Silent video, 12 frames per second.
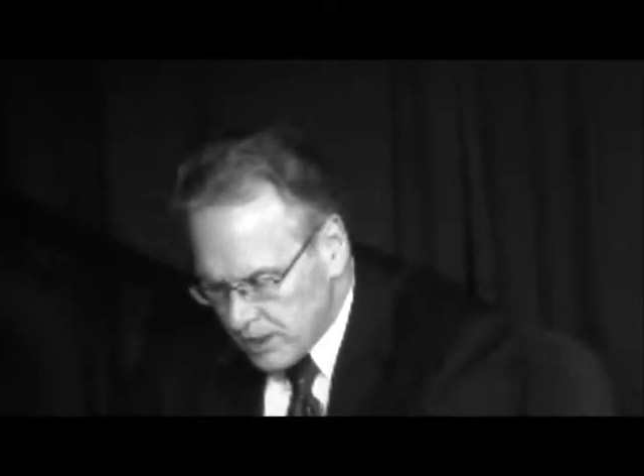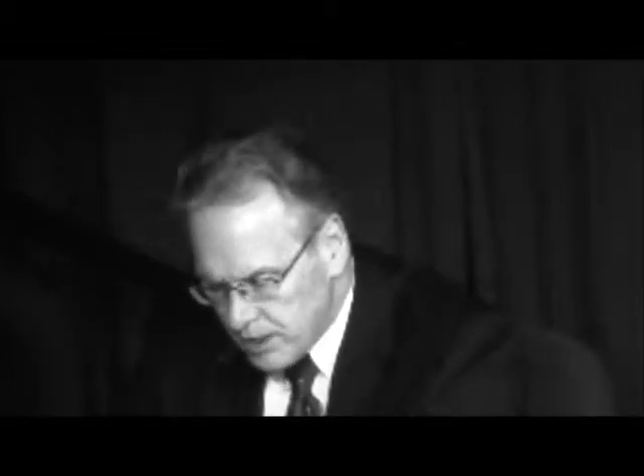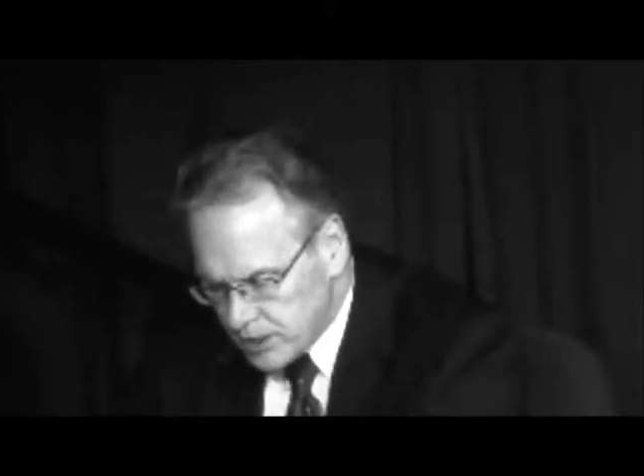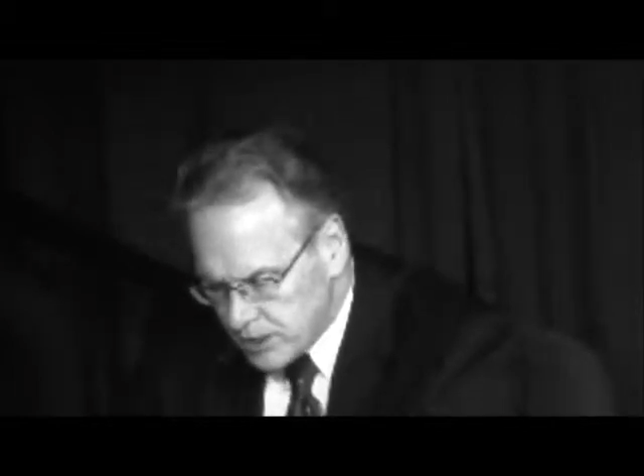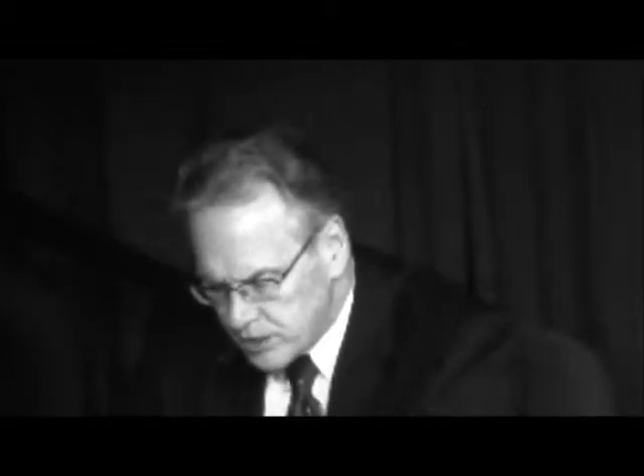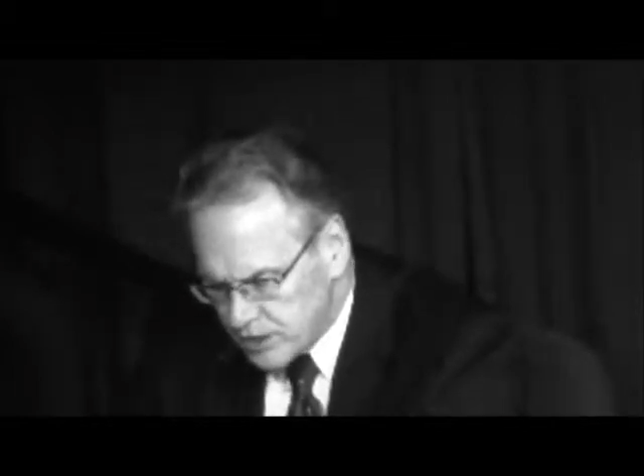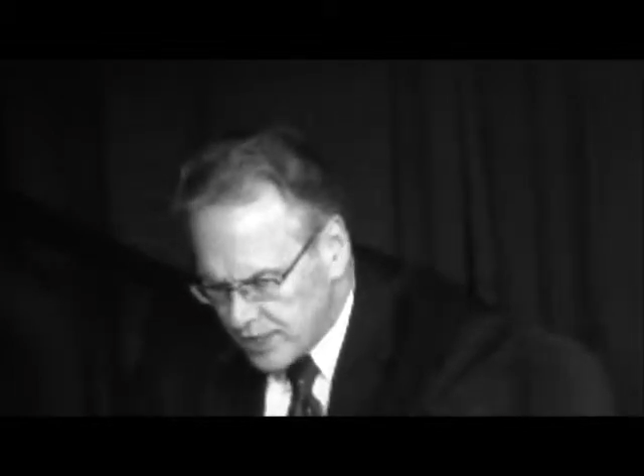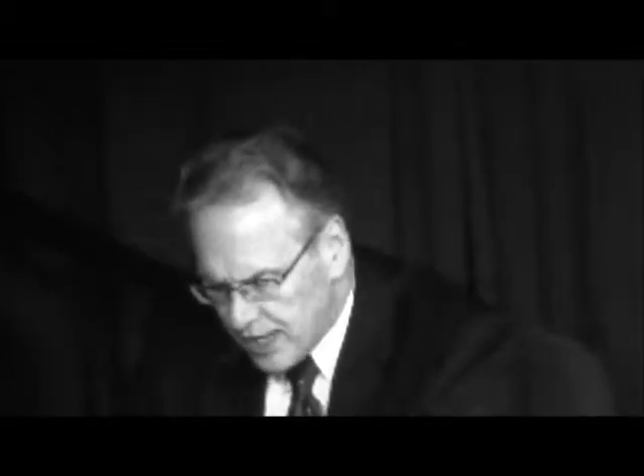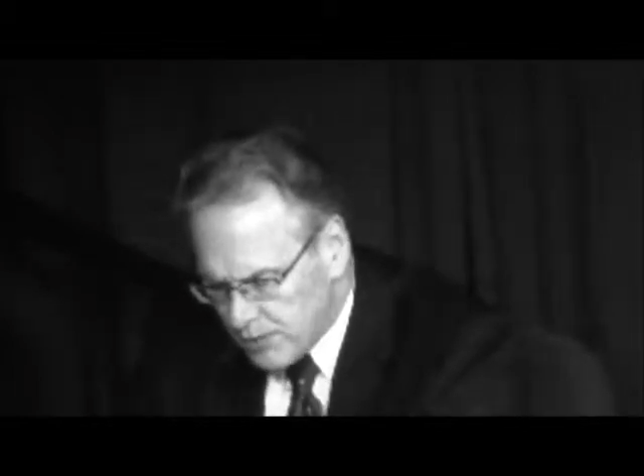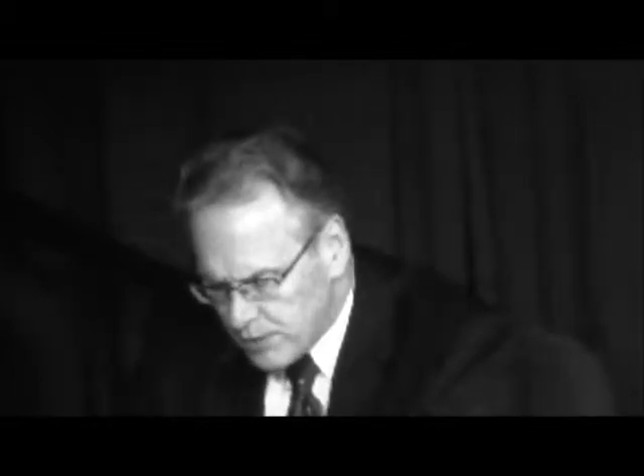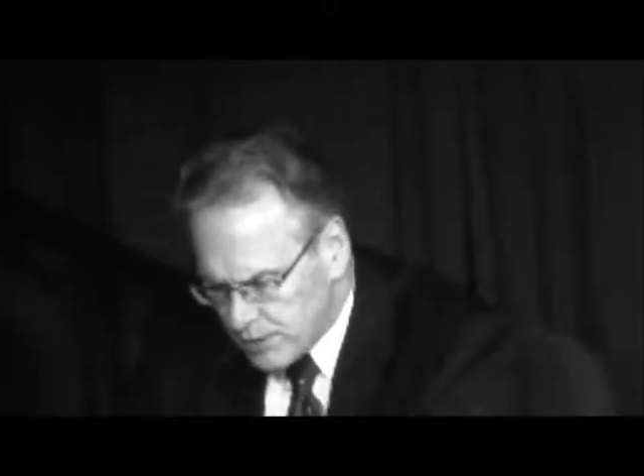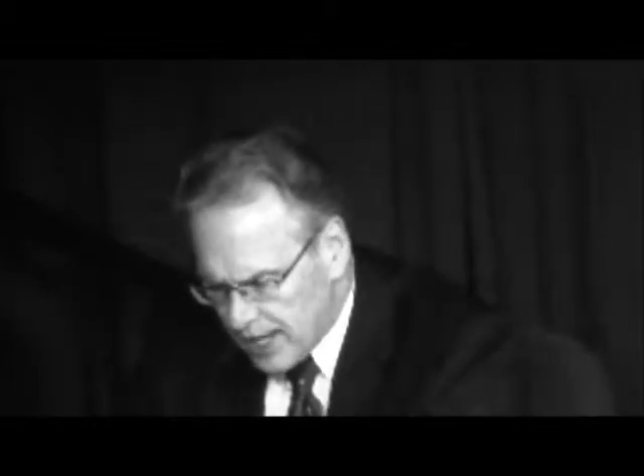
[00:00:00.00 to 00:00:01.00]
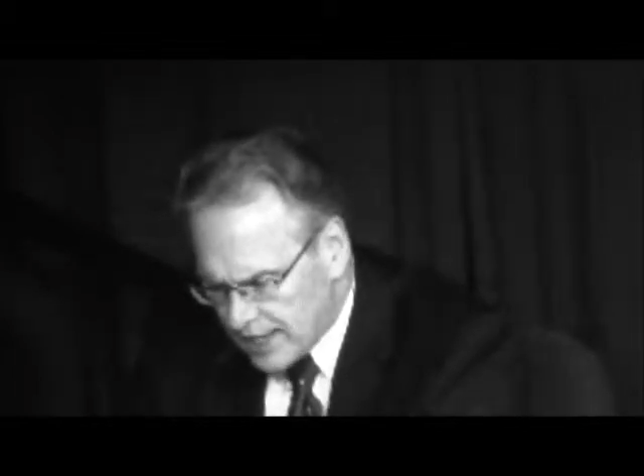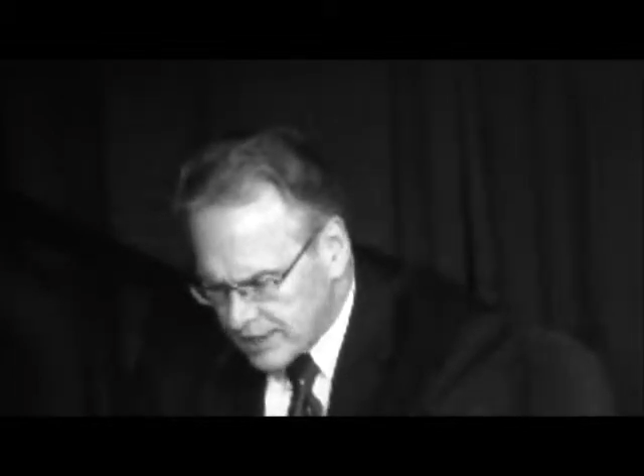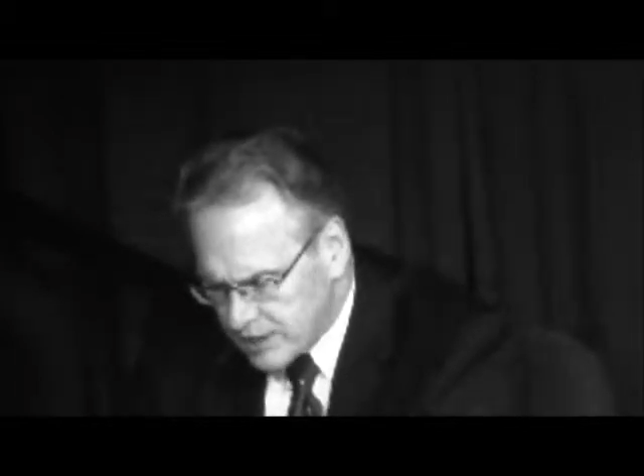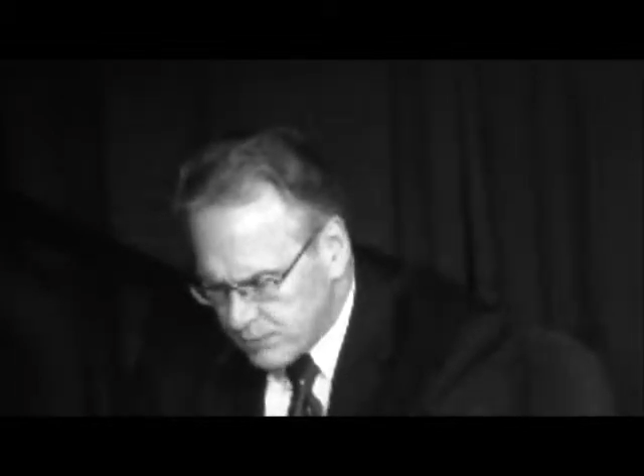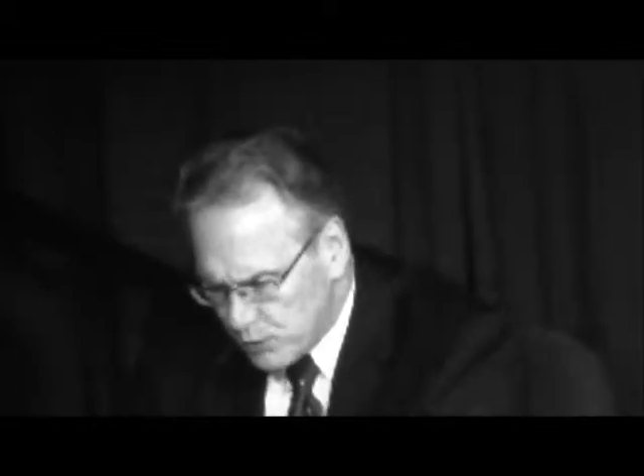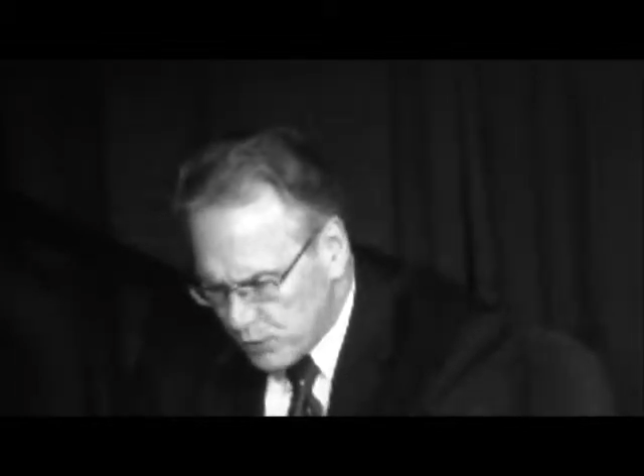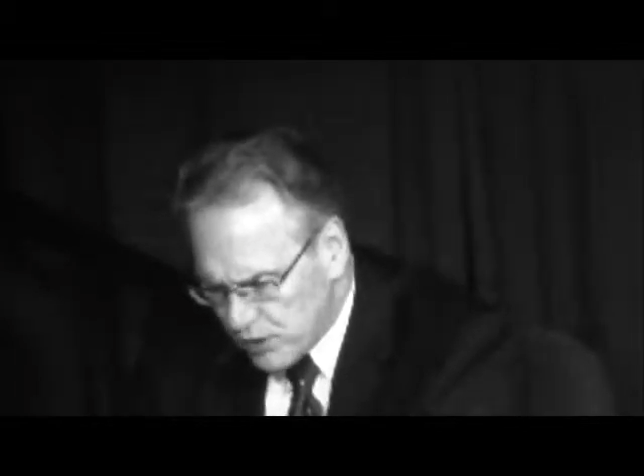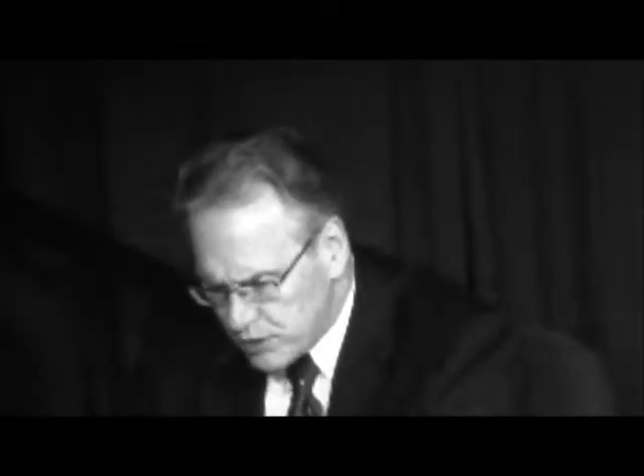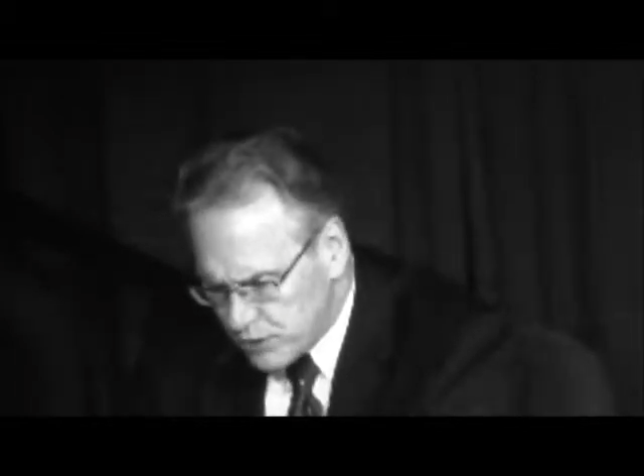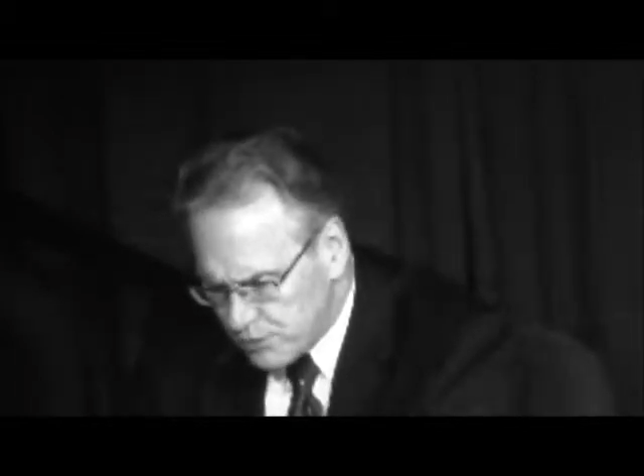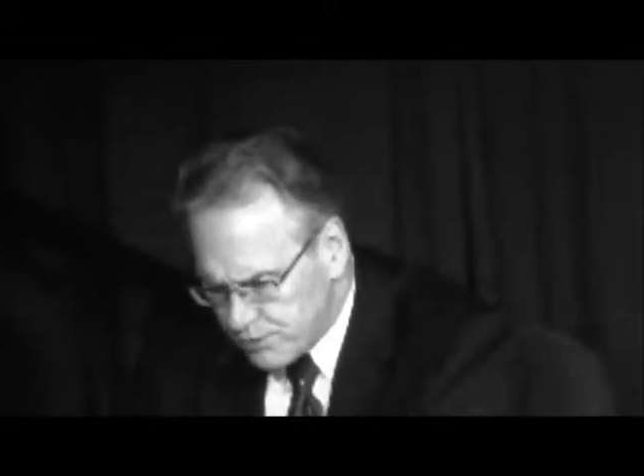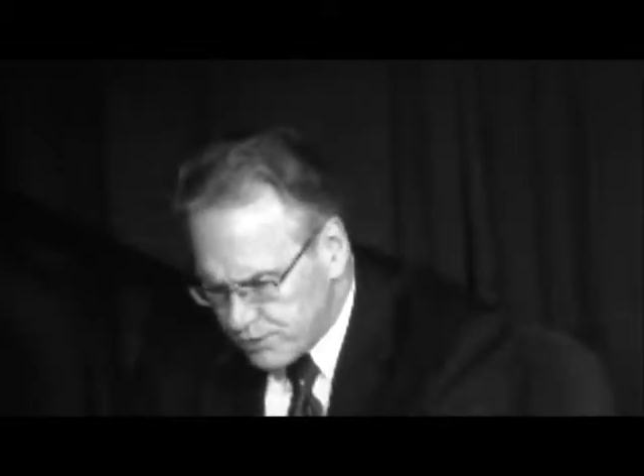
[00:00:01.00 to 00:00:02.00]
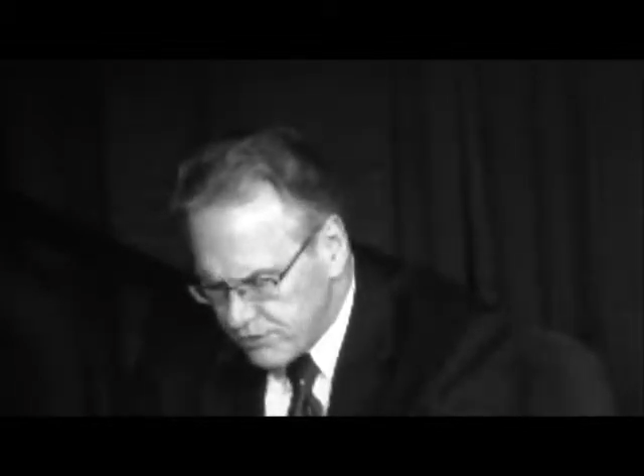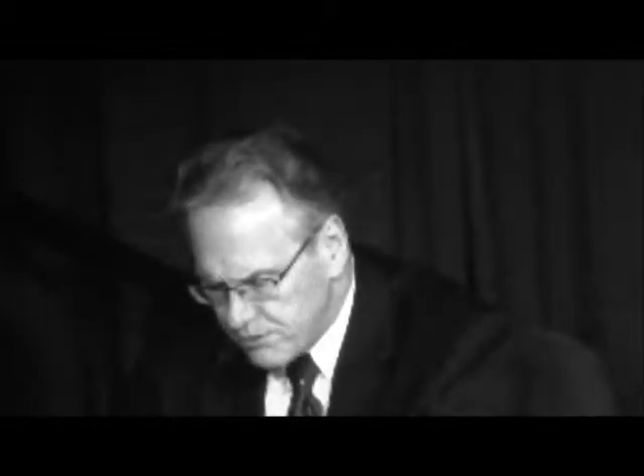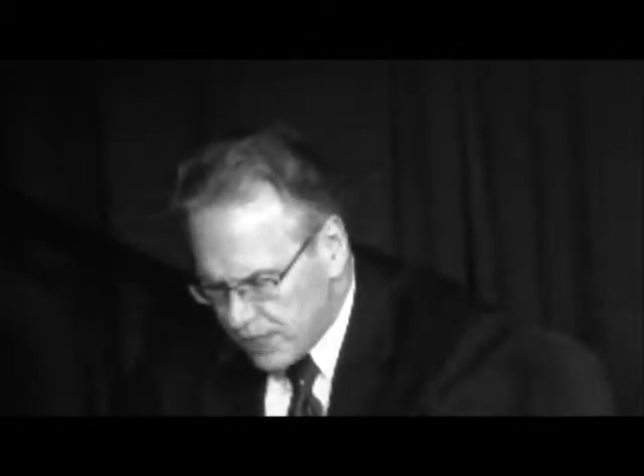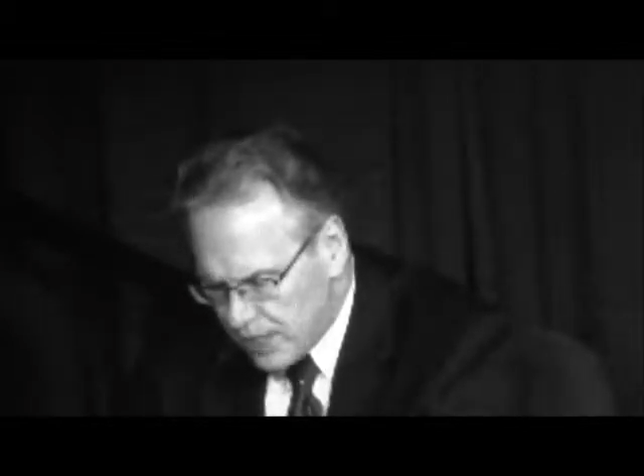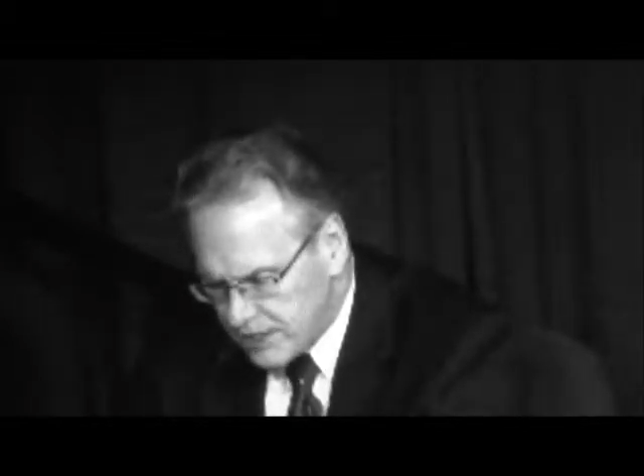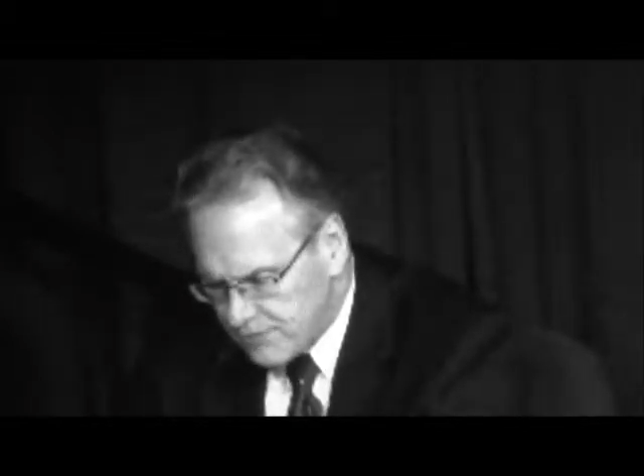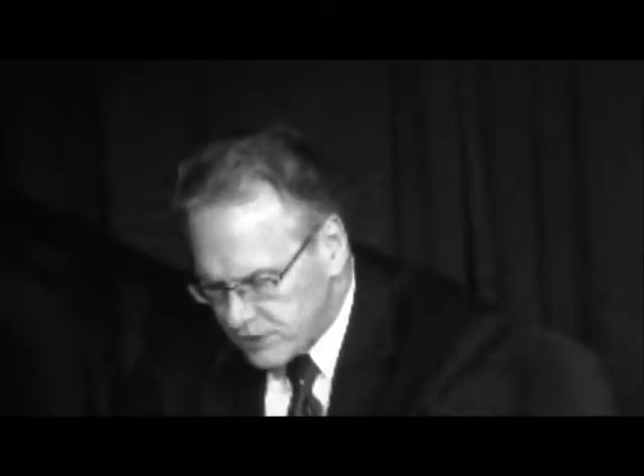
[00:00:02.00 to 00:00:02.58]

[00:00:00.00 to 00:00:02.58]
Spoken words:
So today we will ask the board to approve the budget